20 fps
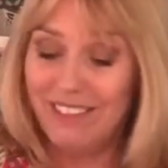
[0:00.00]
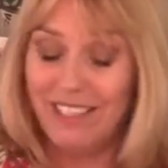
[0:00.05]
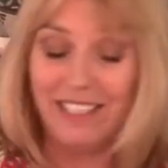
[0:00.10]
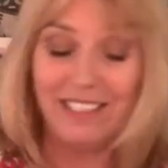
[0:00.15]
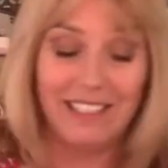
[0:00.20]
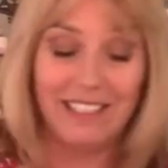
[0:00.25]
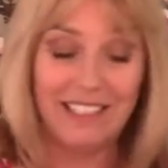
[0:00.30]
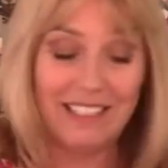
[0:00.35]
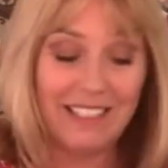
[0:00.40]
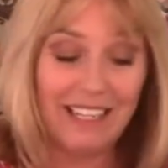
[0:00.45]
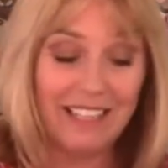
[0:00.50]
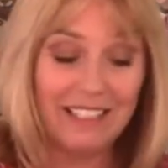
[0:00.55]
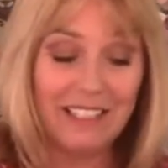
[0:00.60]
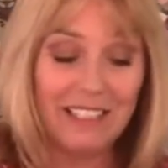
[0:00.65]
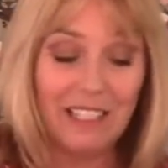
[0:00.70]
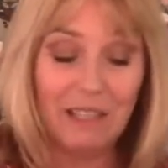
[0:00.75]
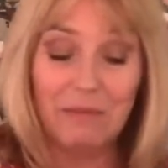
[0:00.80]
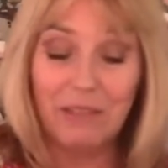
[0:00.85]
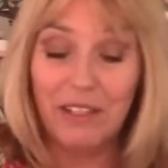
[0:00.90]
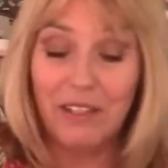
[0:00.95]
as in
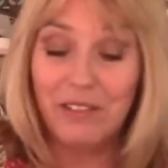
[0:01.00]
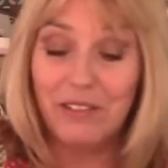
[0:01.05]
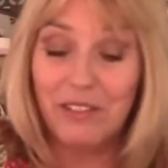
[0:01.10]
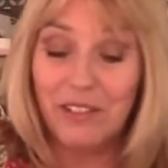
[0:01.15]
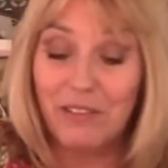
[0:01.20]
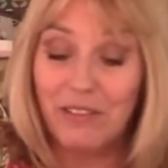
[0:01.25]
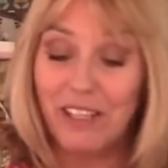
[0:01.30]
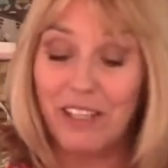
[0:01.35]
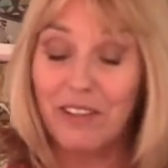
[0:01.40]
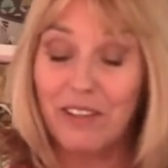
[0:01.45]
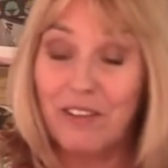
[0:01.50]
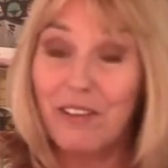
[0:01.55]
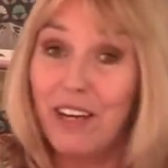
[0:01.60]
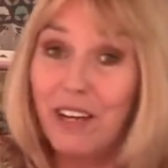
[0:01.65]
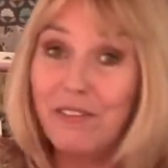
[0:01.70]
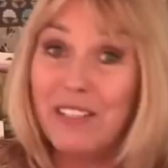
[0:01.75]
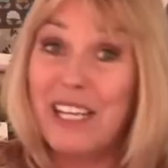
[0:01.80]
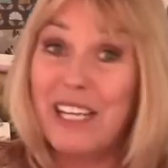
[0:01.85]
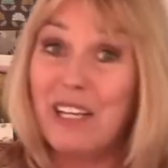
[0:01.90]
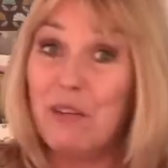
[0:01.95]
next time I go to Create and
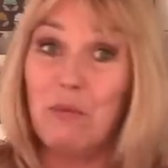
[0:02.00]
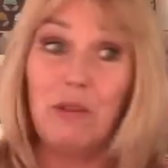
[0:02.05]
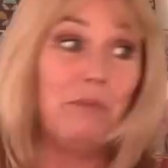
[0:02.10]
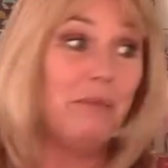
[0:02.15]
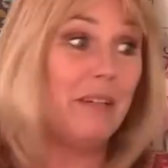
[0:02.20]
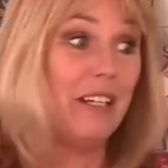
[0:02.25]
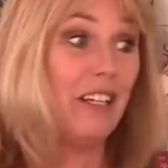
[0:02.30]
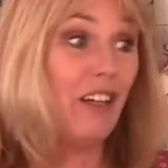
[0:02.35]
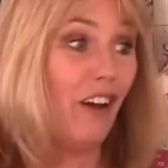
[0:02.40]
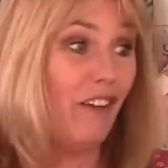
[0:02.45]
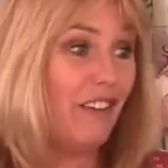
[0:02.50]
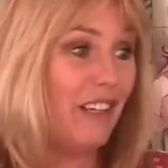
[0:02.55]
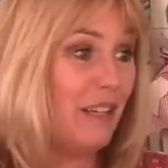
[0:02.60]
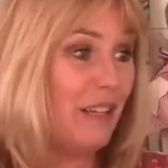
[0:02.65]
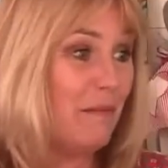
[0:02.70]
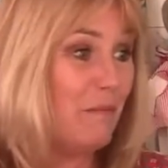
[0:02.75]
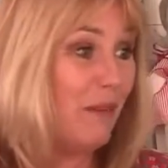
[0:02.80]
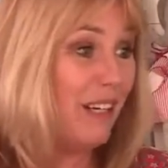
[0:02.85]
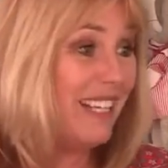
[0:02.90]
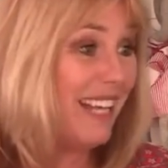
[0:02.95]
Craft, it will be covered
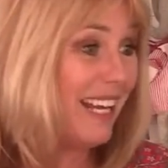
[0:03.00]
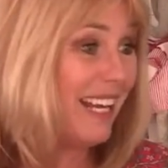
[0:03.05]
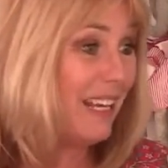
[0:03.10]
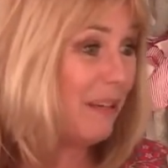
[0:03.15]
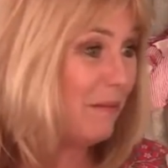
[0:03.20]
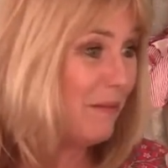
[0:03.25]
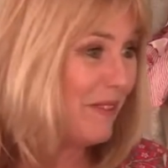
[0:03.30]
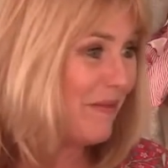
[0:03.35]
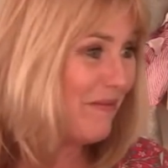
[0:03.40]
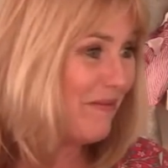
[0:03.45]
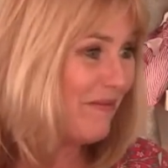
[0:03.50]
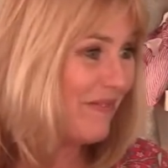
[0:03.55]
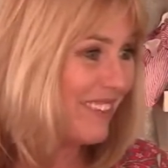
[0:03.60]
in my name.